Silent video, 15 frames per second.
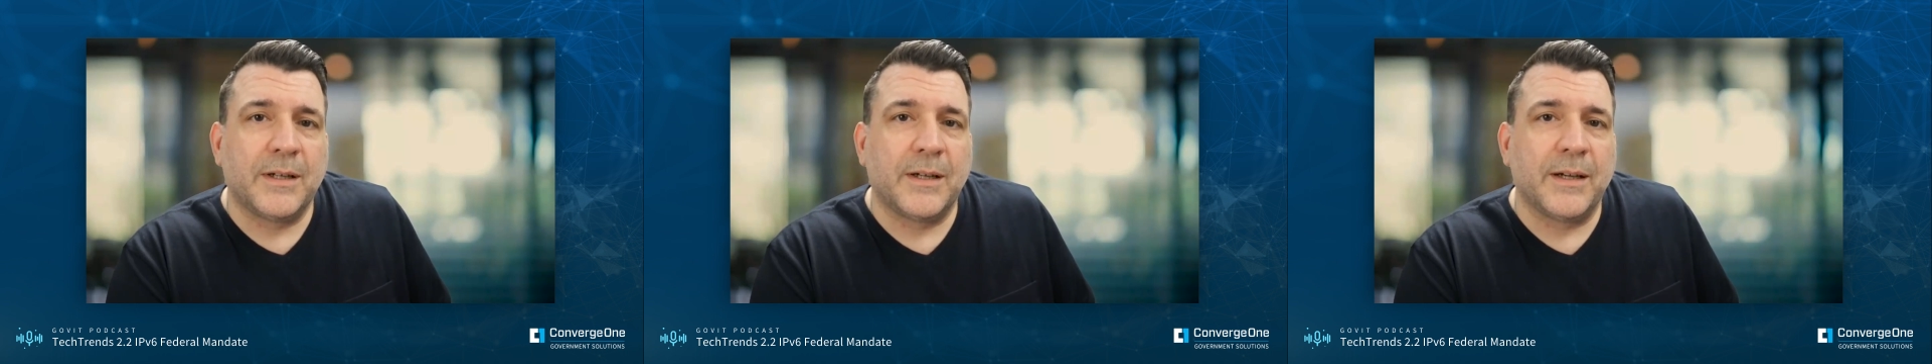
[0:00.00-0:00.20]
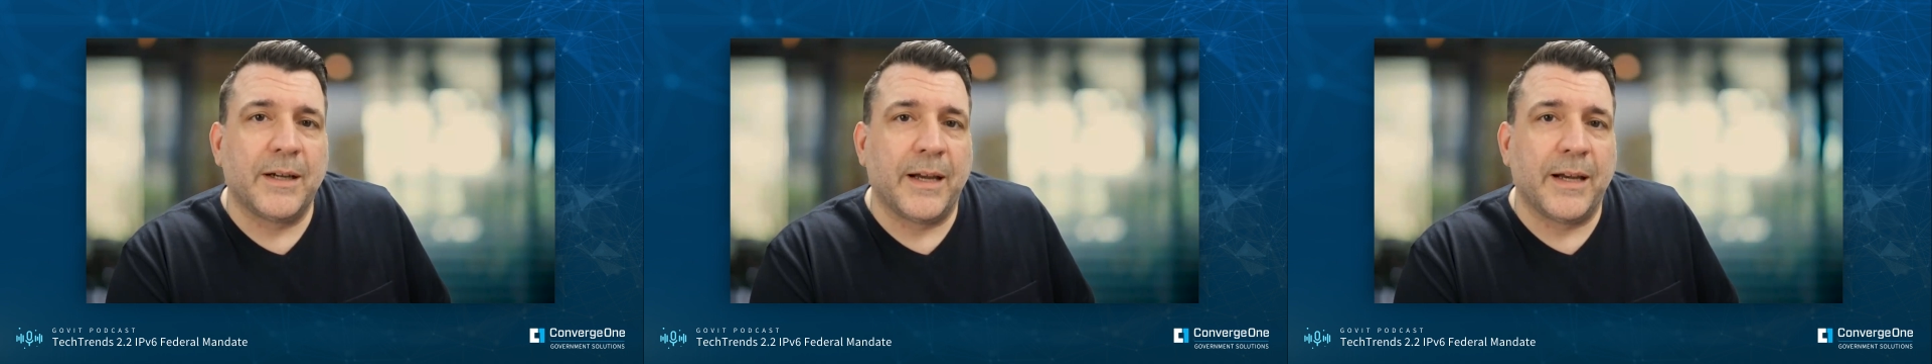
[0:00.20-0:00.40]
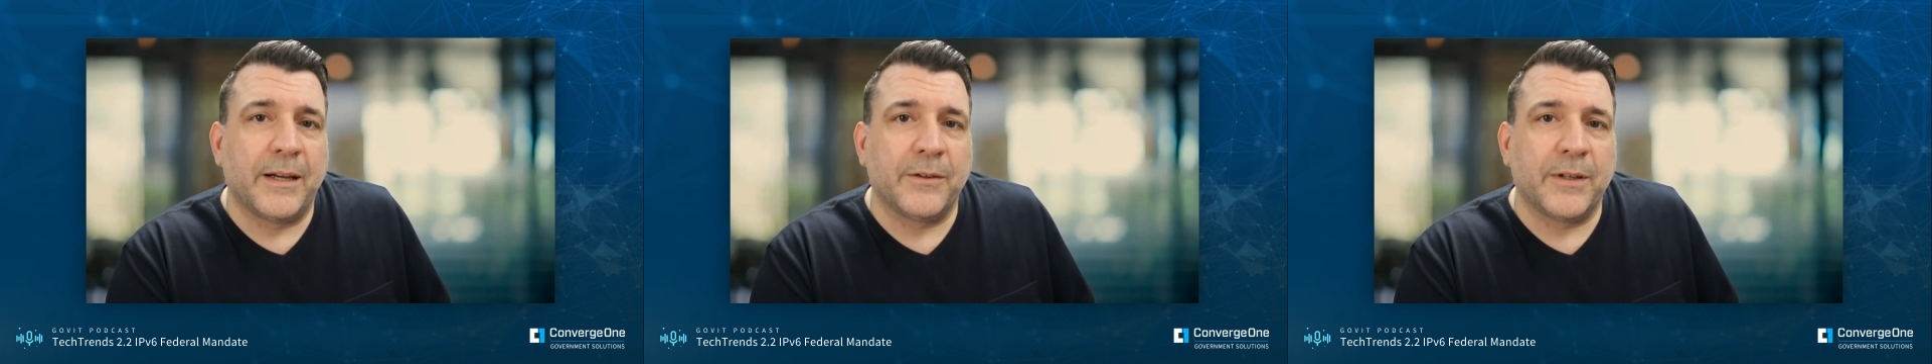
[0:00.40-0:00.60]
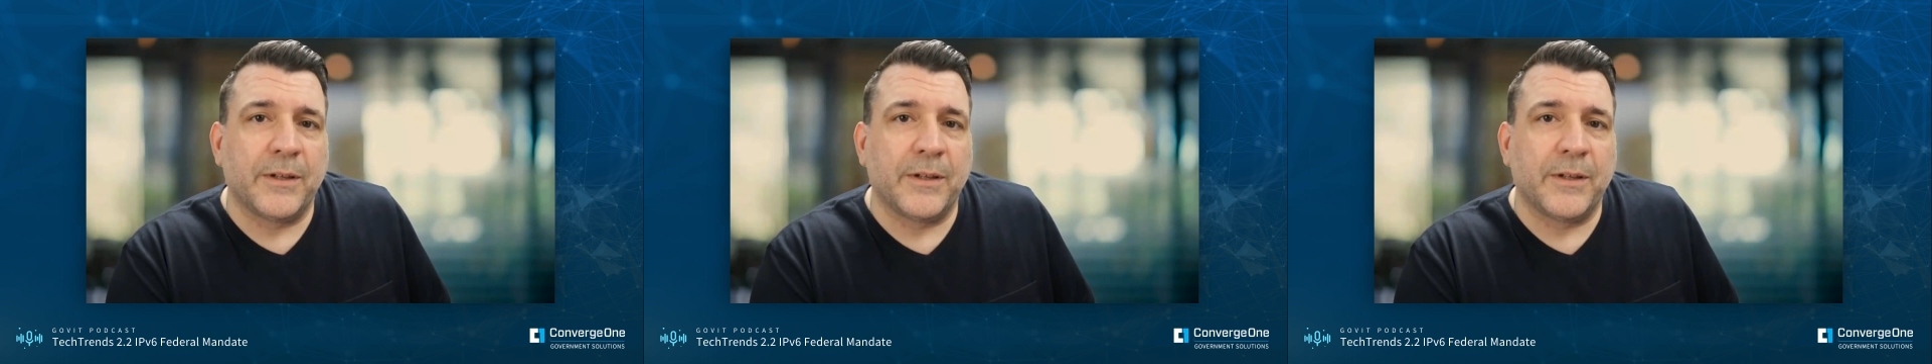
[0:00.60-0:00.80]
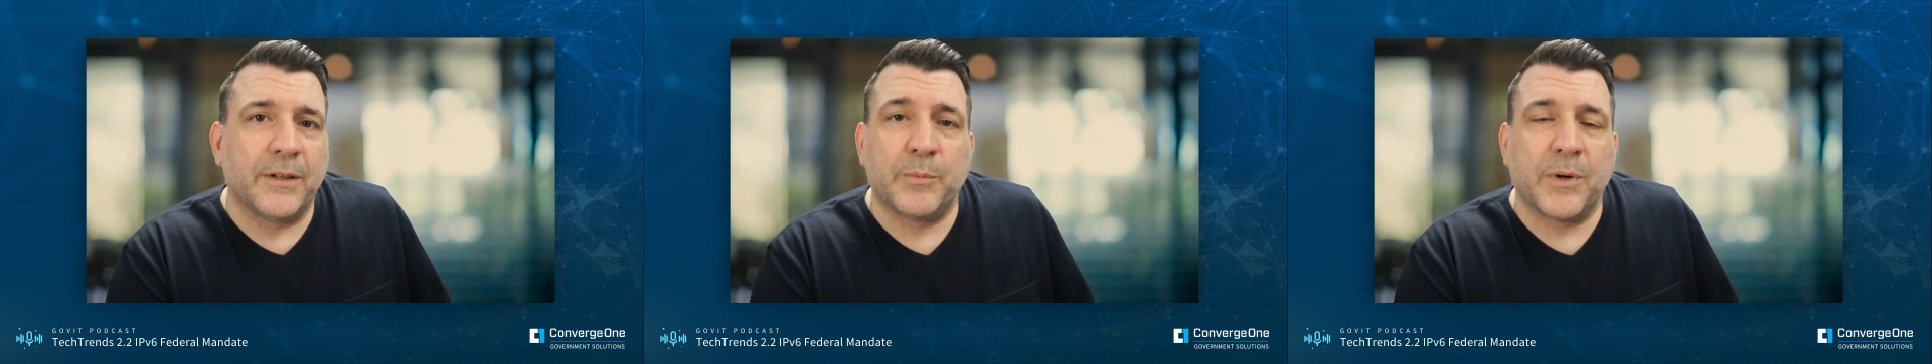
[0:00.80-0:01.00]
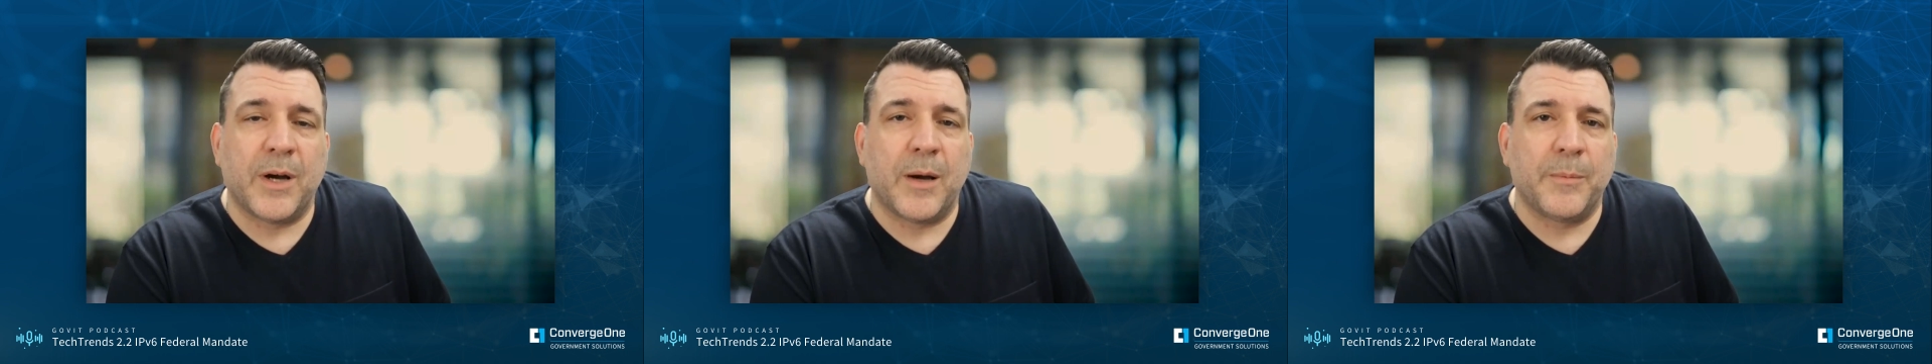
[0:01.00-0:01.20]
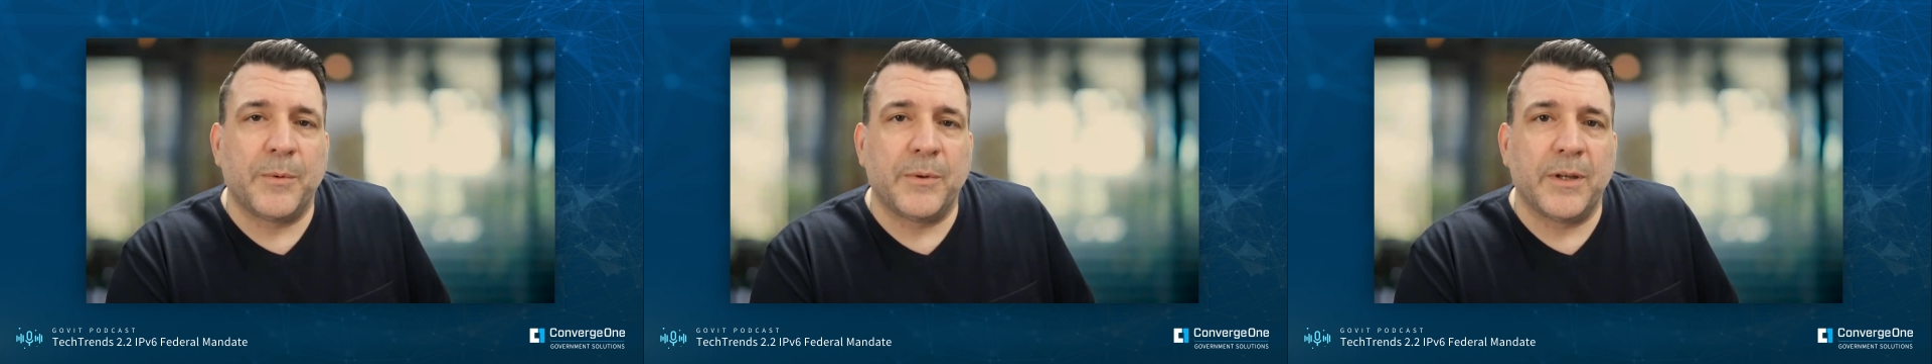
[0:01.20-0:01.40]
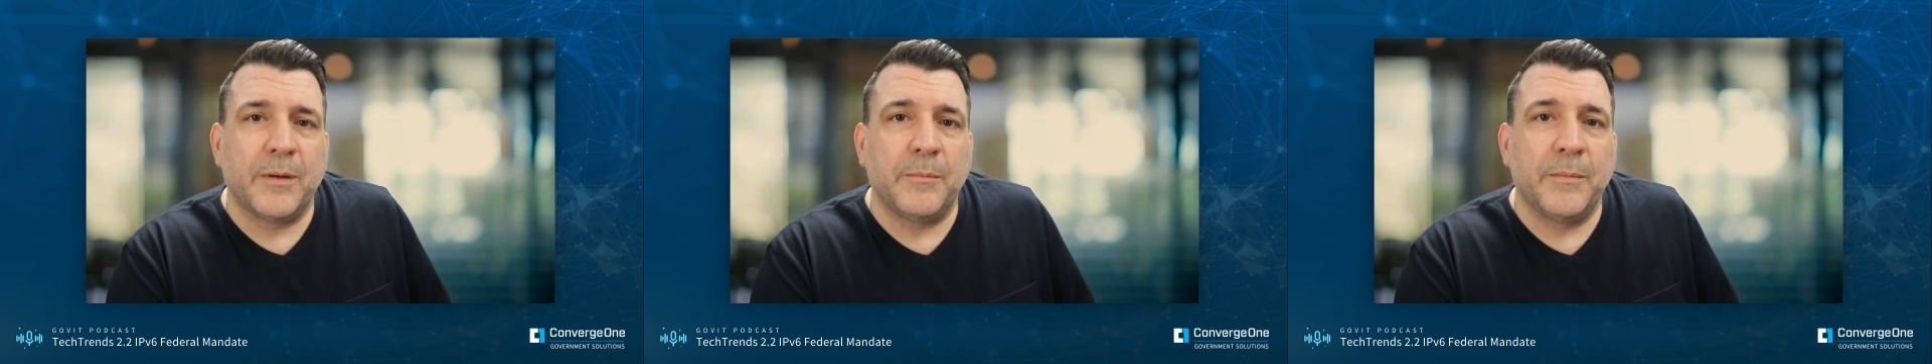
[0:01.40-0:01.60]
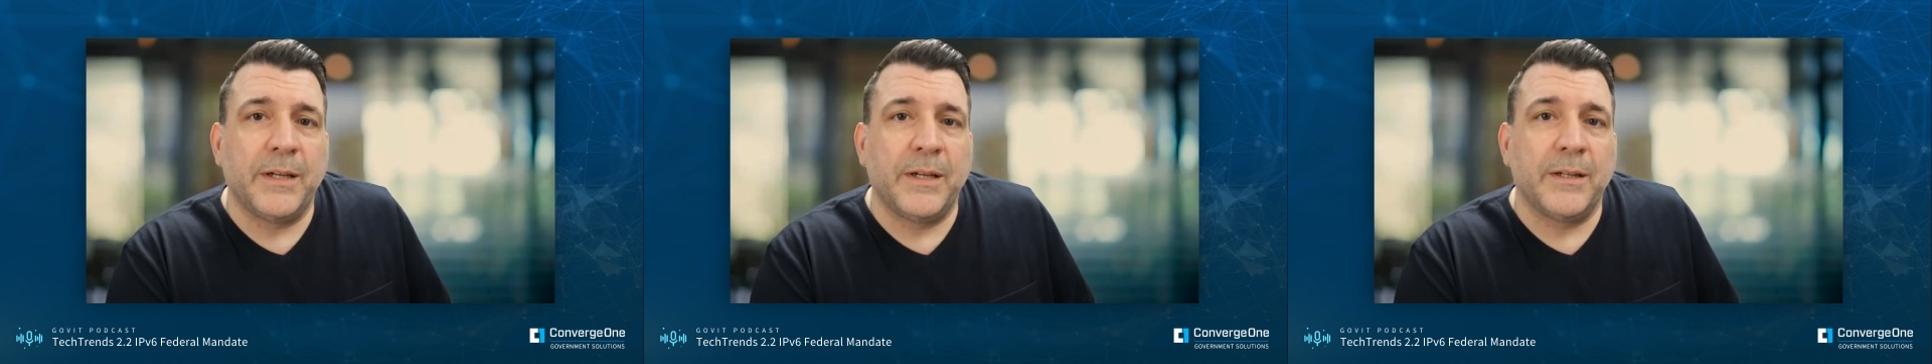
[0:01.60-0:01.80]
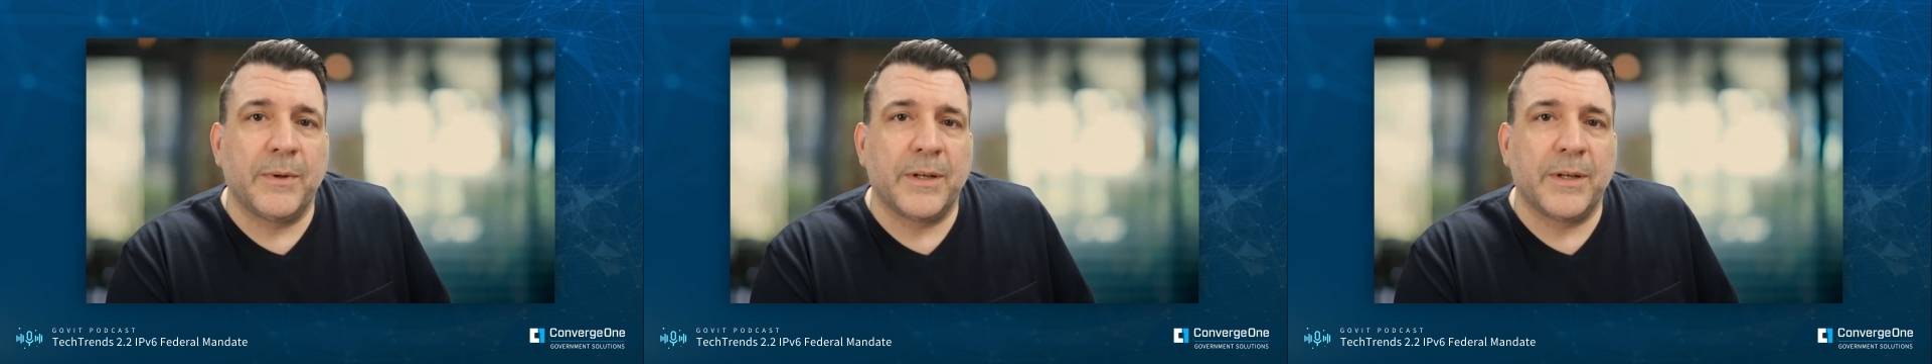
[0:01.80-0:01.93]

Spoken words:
handling everything properly and meeting the